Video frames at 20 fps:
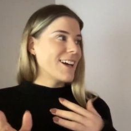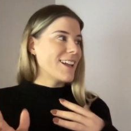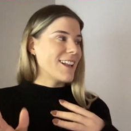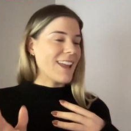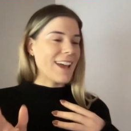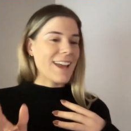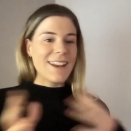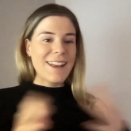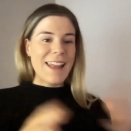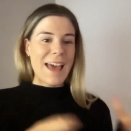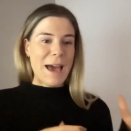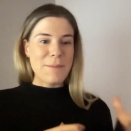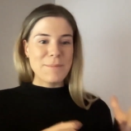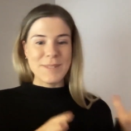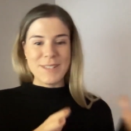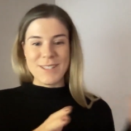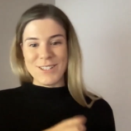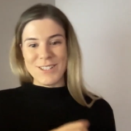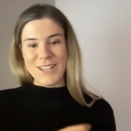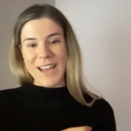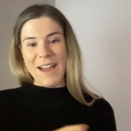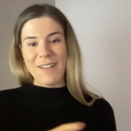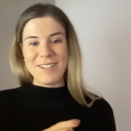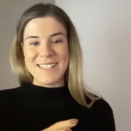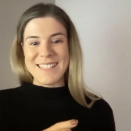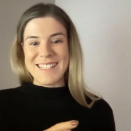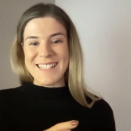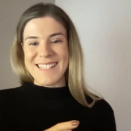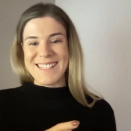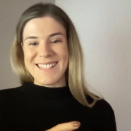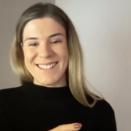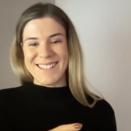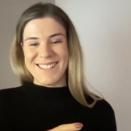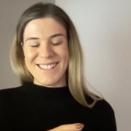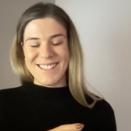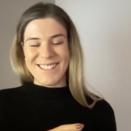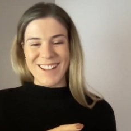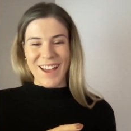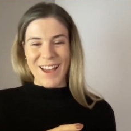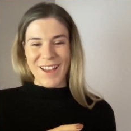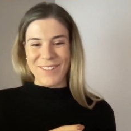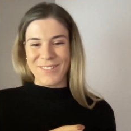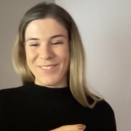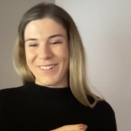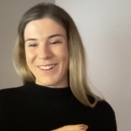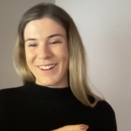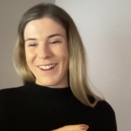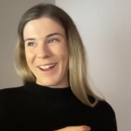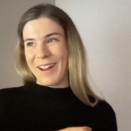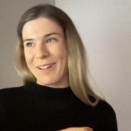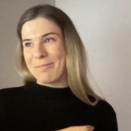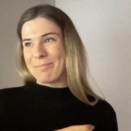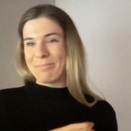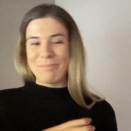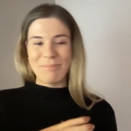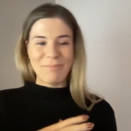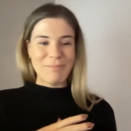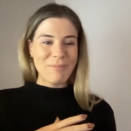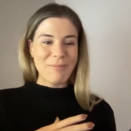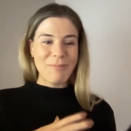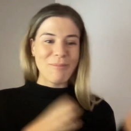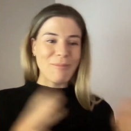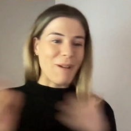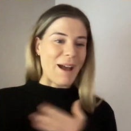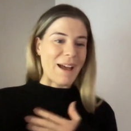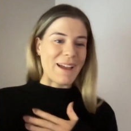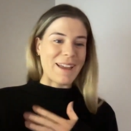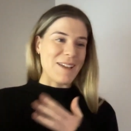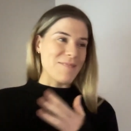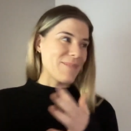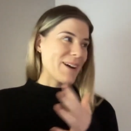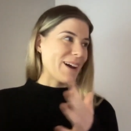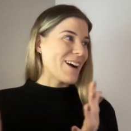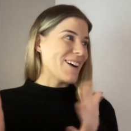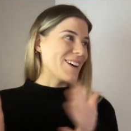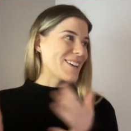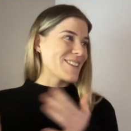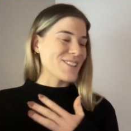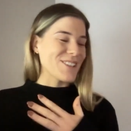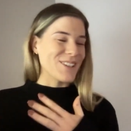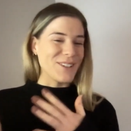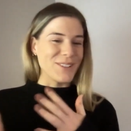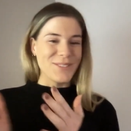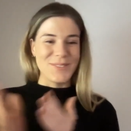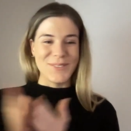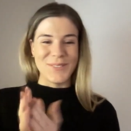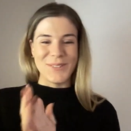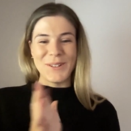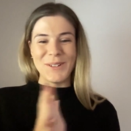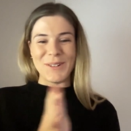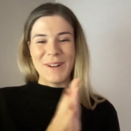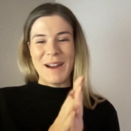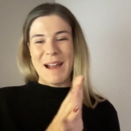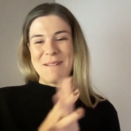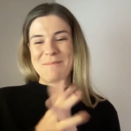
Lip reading: like labs and charities and stuff, working my ass off for